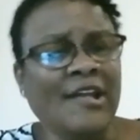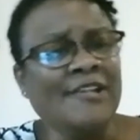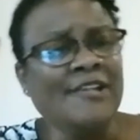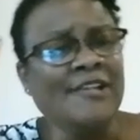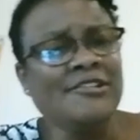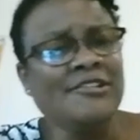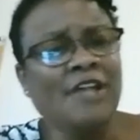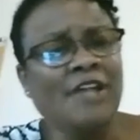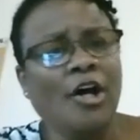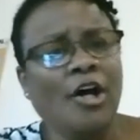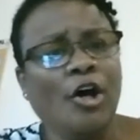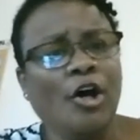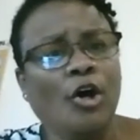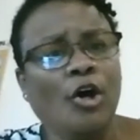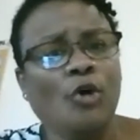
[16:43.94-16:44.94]

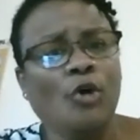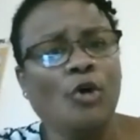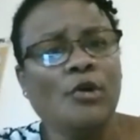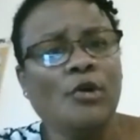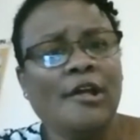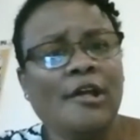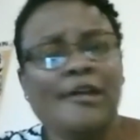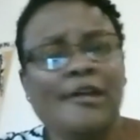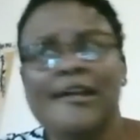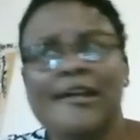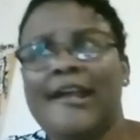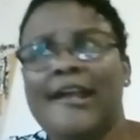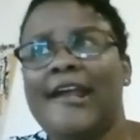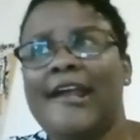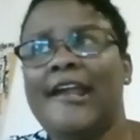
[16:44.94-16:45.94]
So
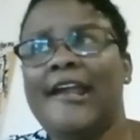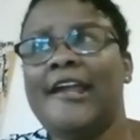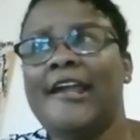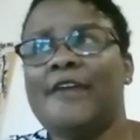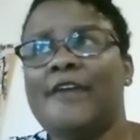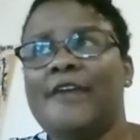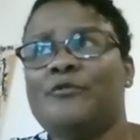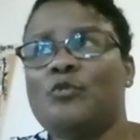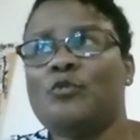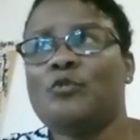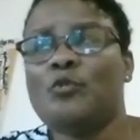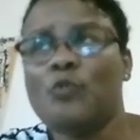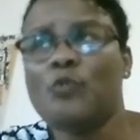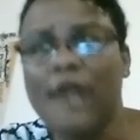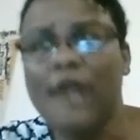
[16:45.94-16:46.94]
if
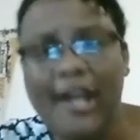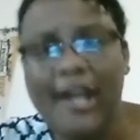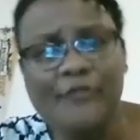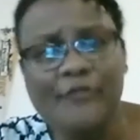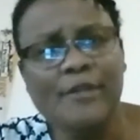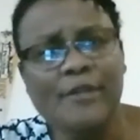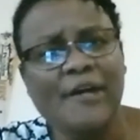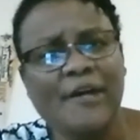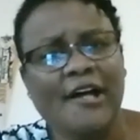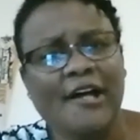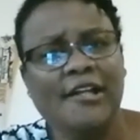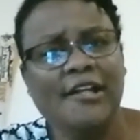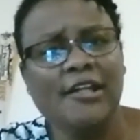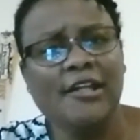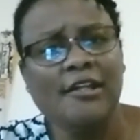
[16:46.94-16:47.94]

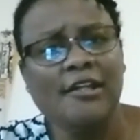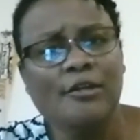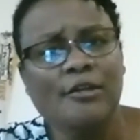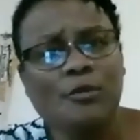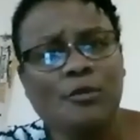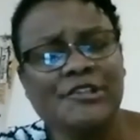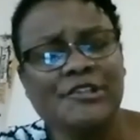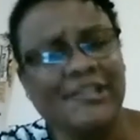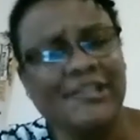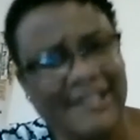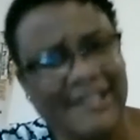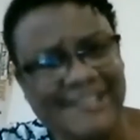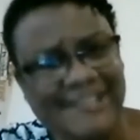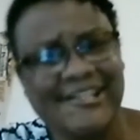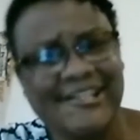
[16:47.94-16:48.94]
everybody were to
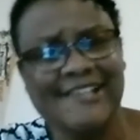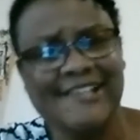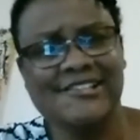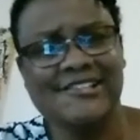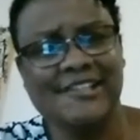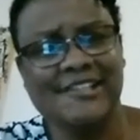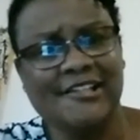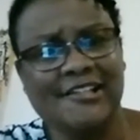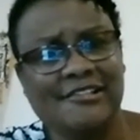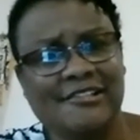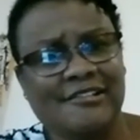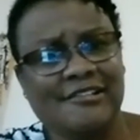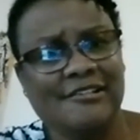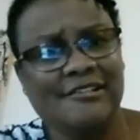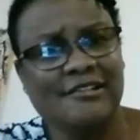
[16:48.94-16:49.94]
get tested
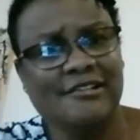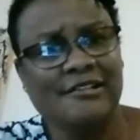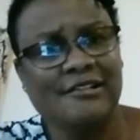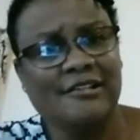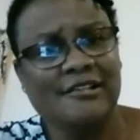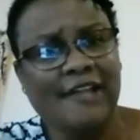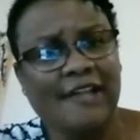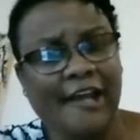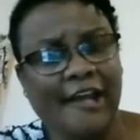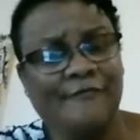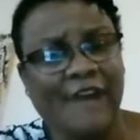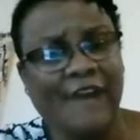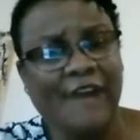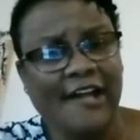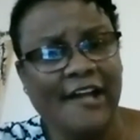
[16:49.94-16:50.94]
and
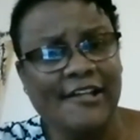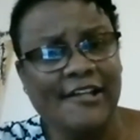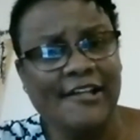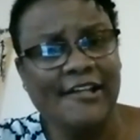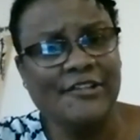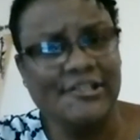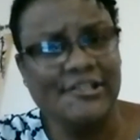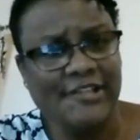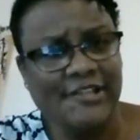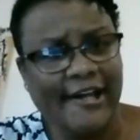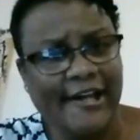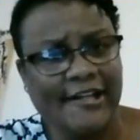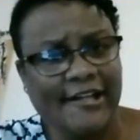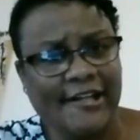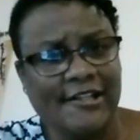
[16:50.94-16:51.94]
find out their
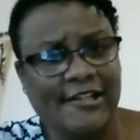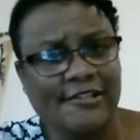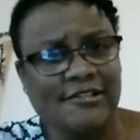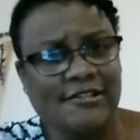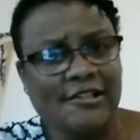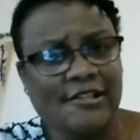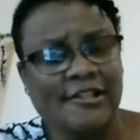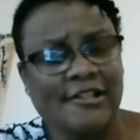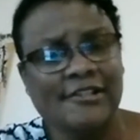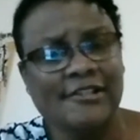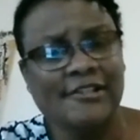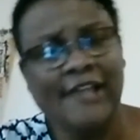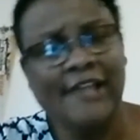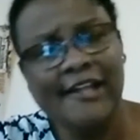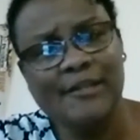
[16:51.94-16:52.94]
status and
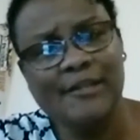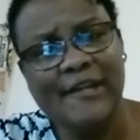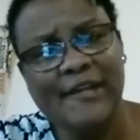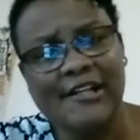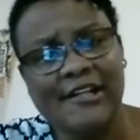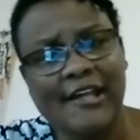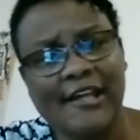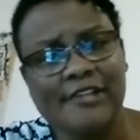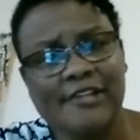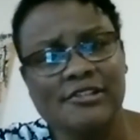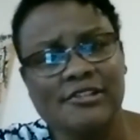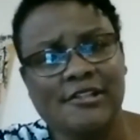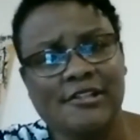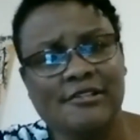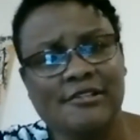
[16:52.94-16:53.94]
take the
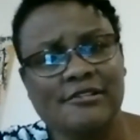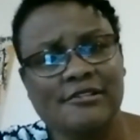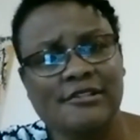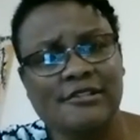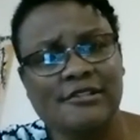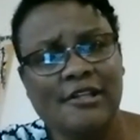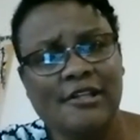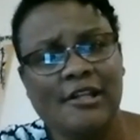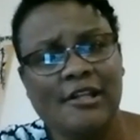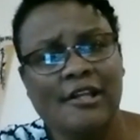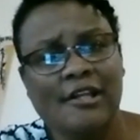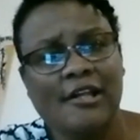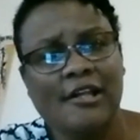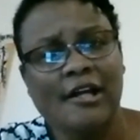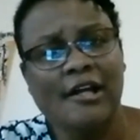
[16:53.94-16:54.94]
medications,
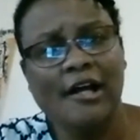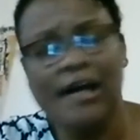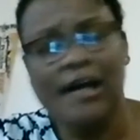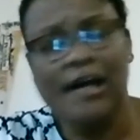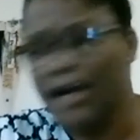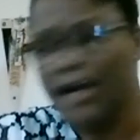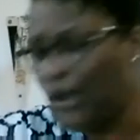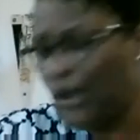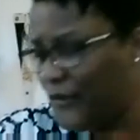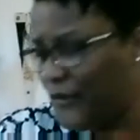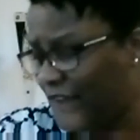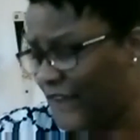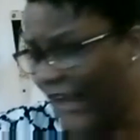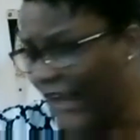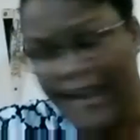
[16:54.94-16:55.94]
if
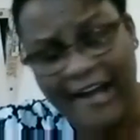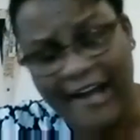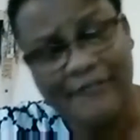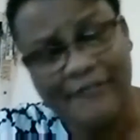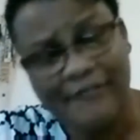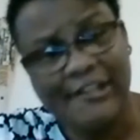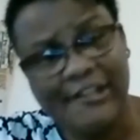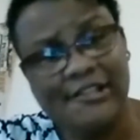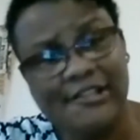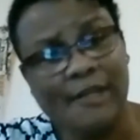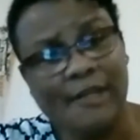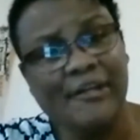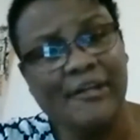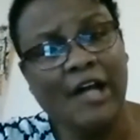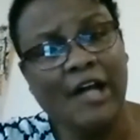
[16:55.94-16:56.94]
they have it, and
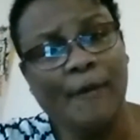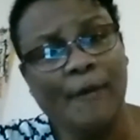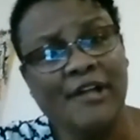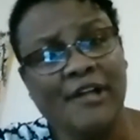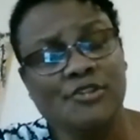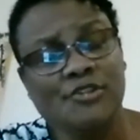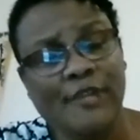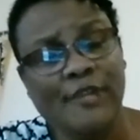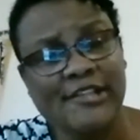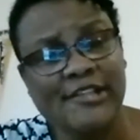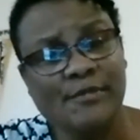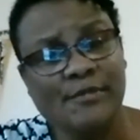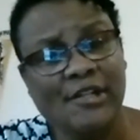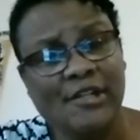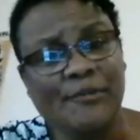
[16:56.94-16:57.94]
become
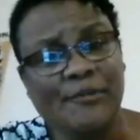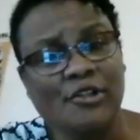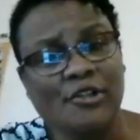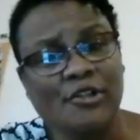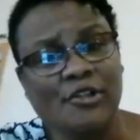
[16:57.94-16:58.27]
untransmittable,